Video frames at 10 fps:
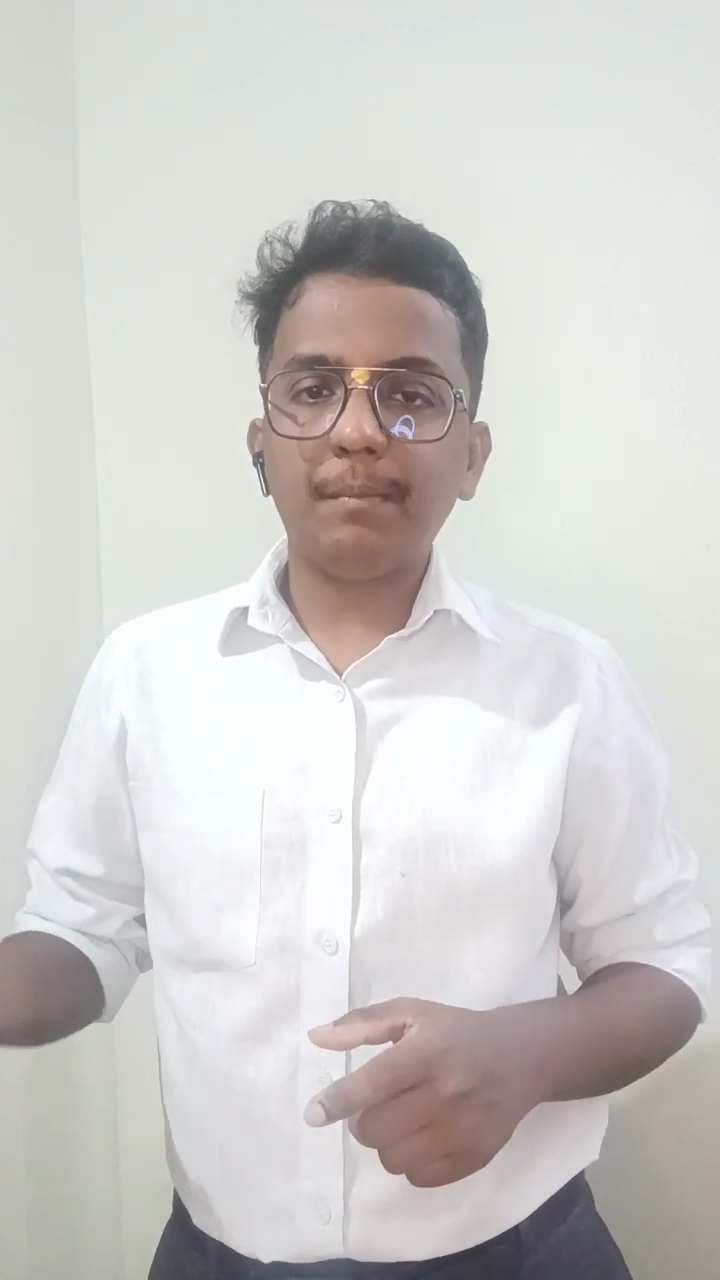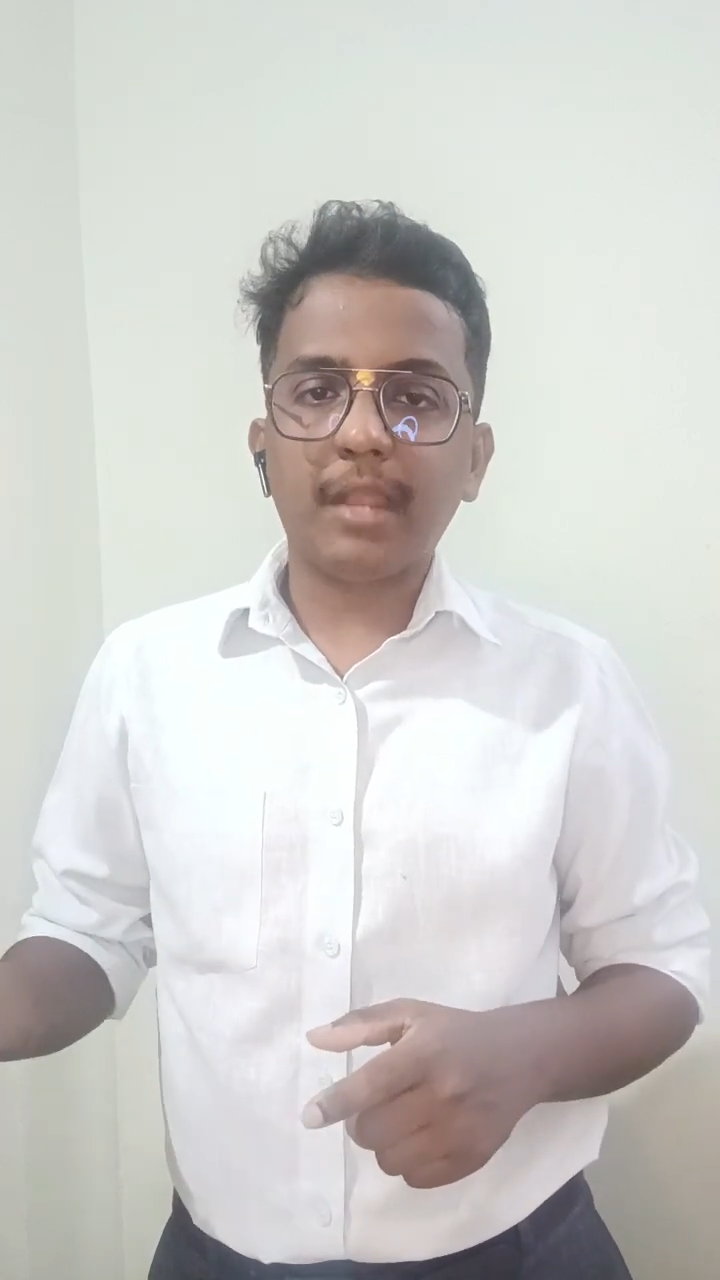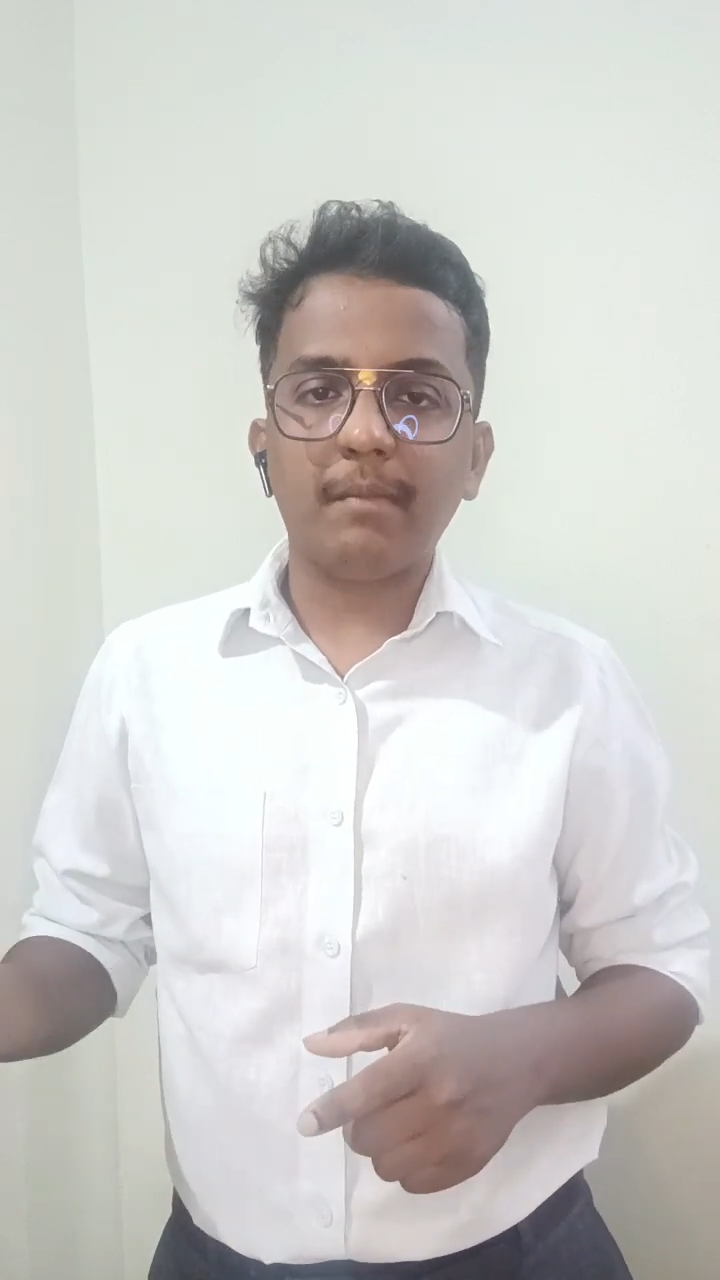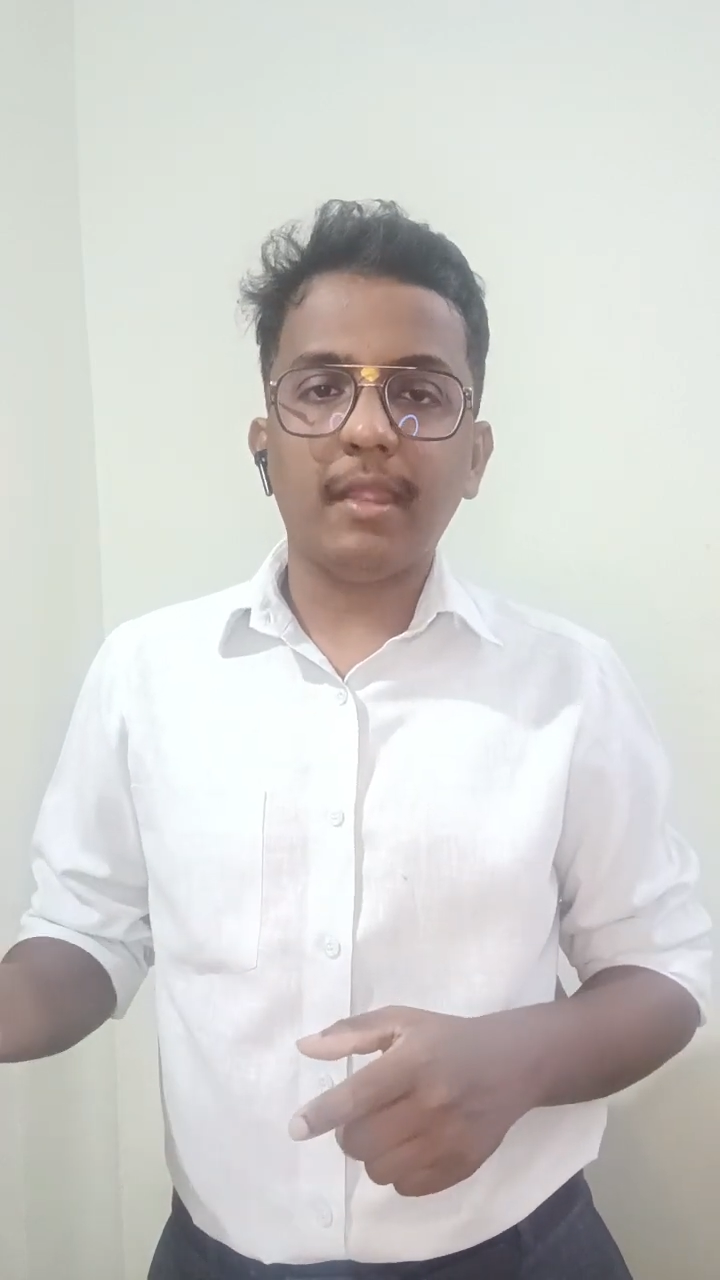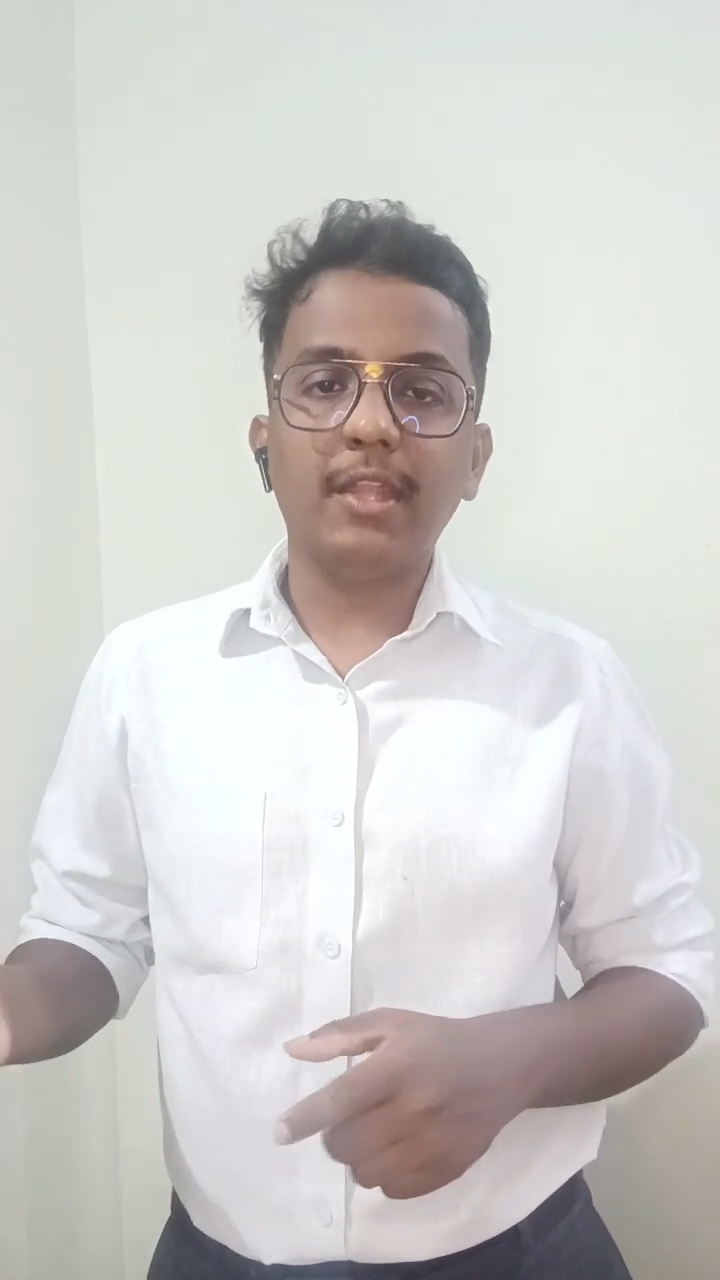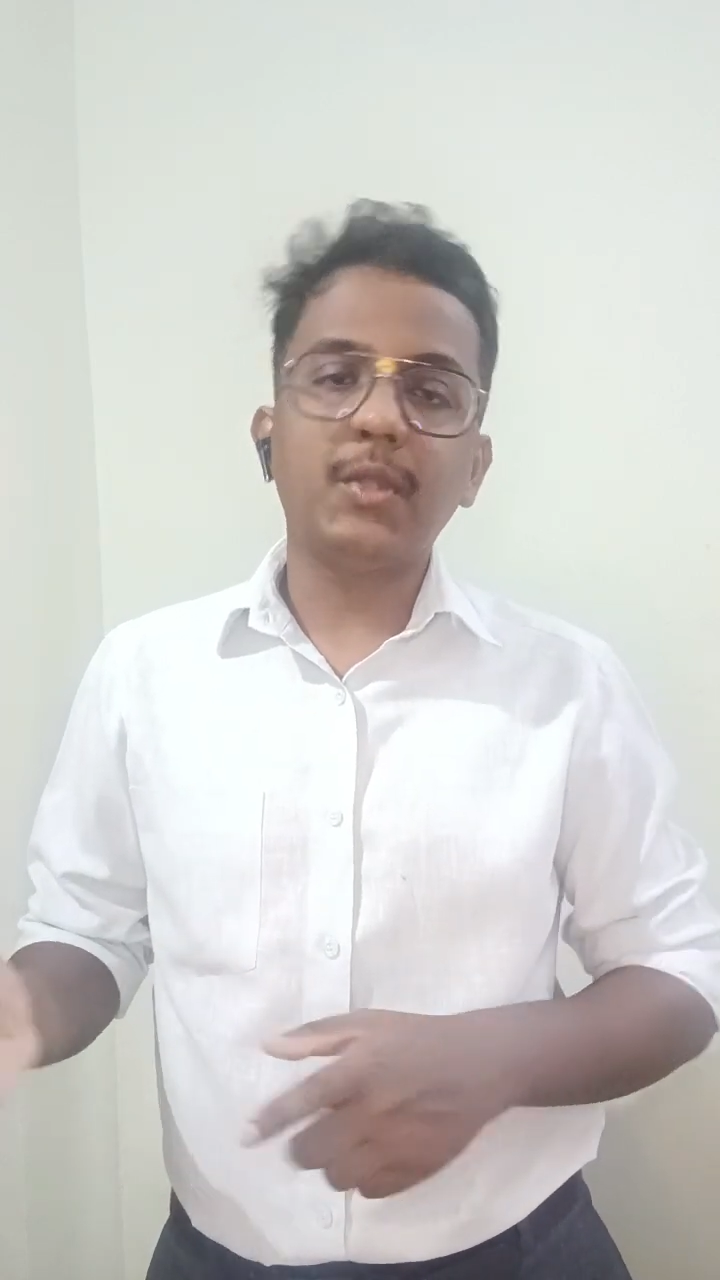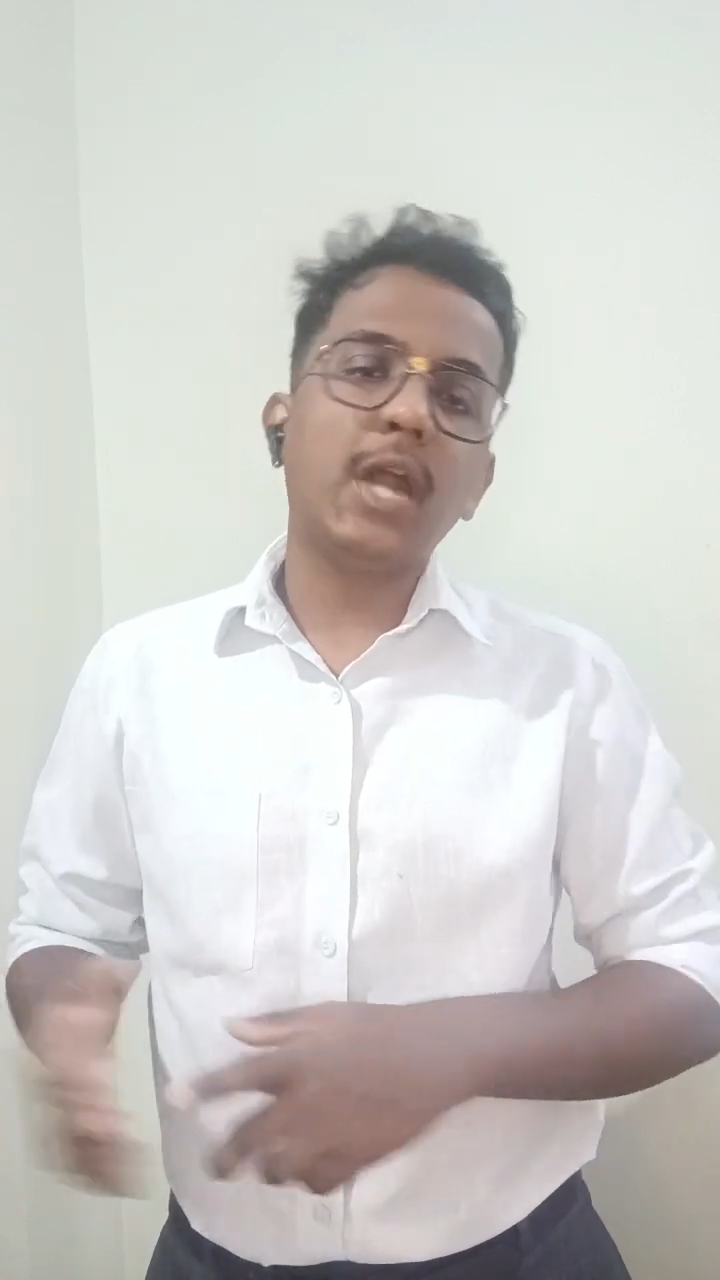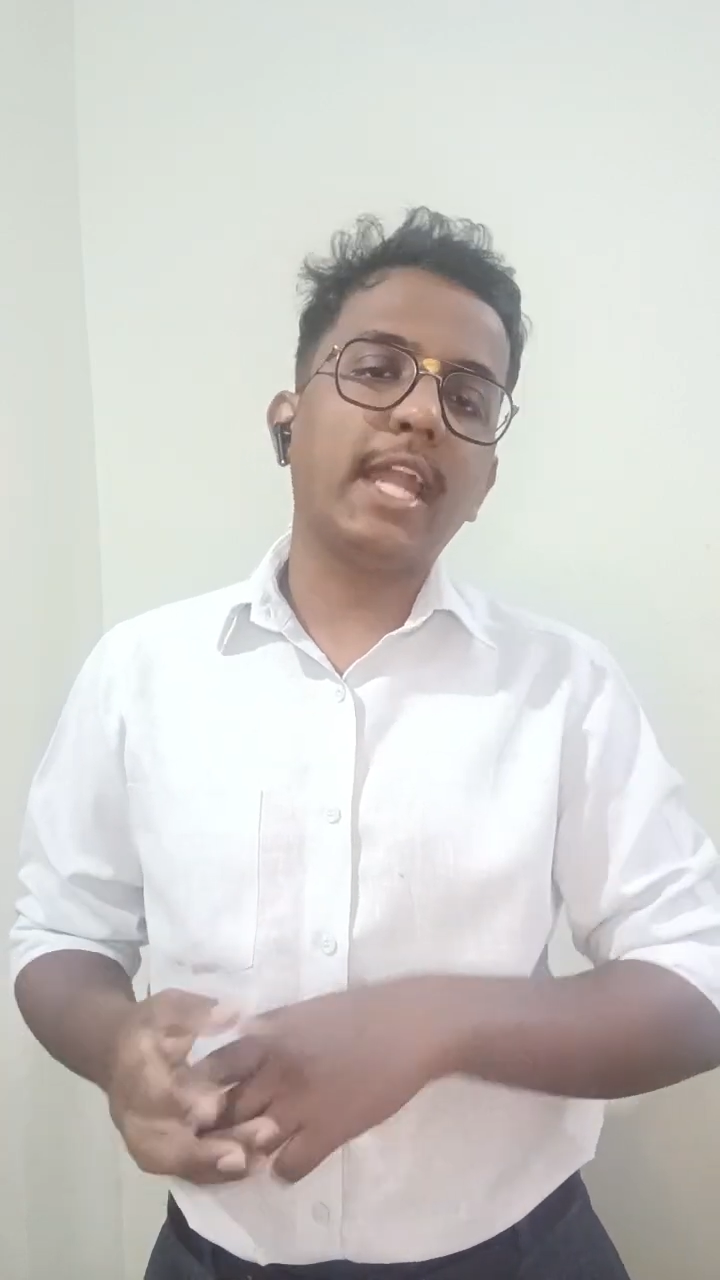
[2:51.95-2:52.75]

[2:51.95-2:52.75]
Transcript: prime end to